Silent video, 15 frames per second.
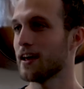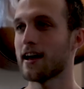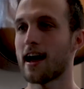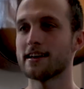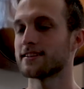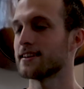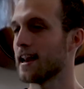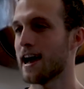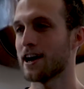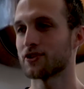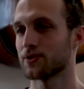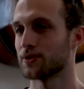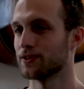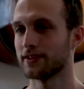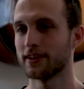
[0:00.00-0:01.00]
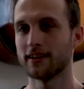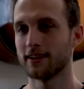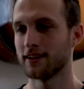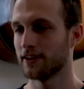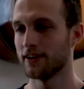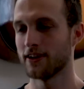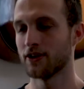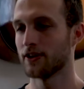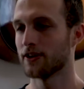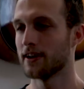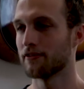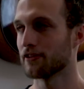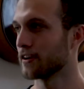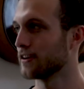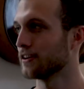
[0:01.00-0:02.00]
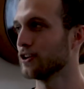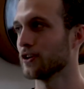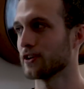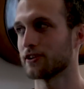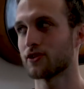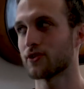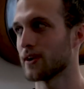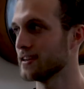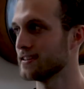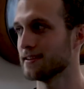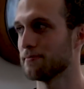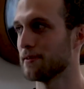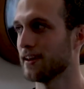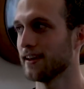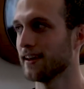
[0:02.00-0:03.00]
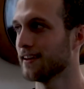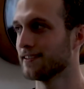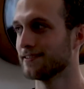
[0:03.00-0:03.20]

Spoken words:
as a natural, you know, you're never going to look crazy big.